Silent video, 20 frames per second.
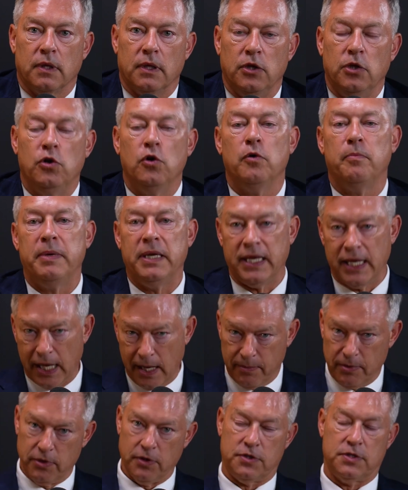You being
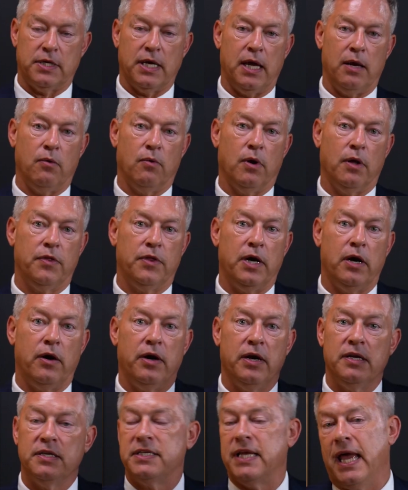able to say, well, there
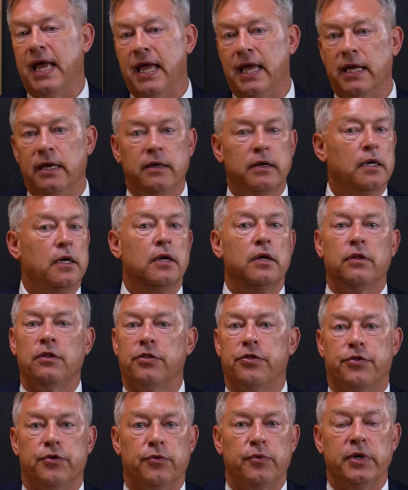is a
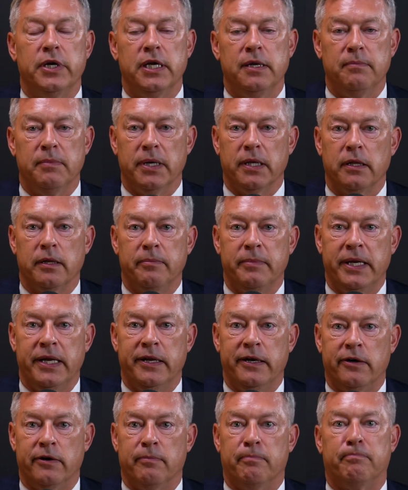3
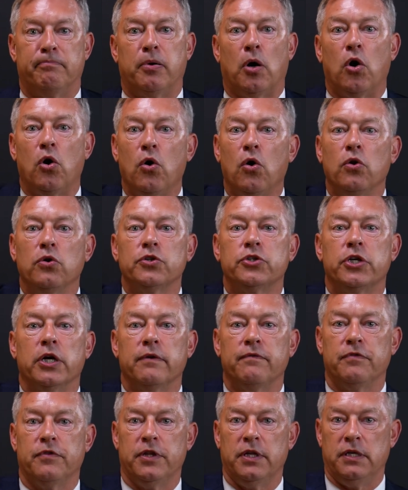millimeter bulge
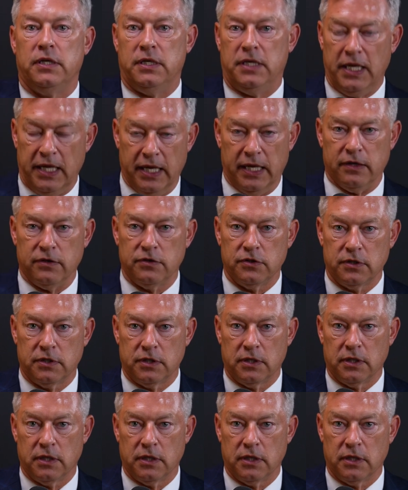of the disc